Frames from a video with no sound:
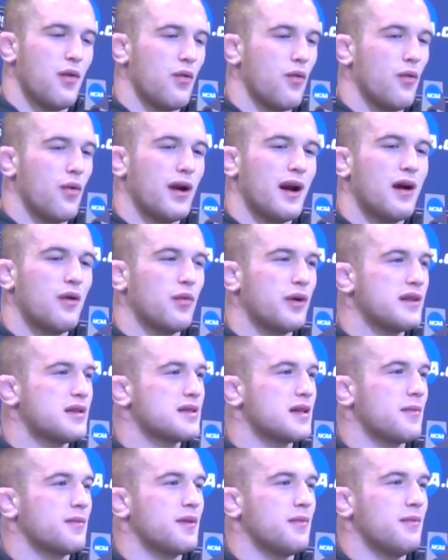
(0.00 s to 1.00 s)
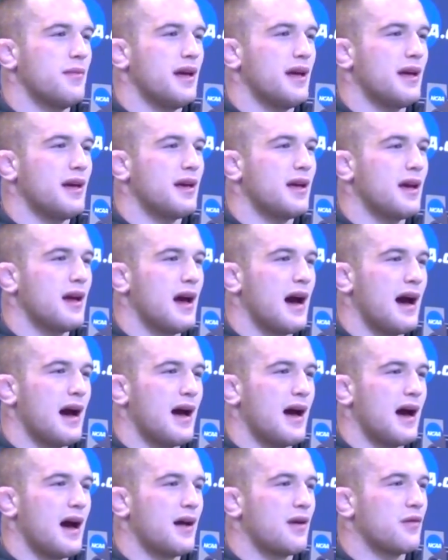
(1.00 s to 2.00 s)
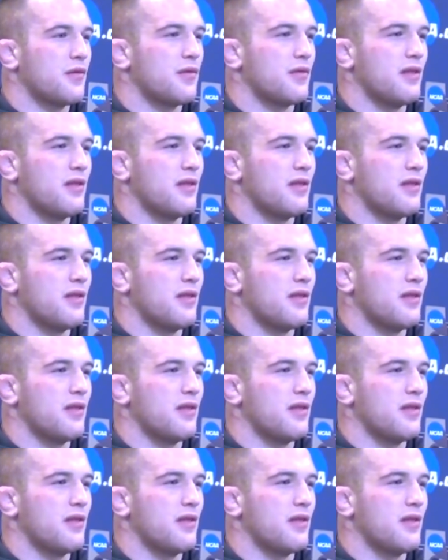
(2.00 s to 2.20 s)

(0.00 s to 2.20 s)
when I win something big, I don't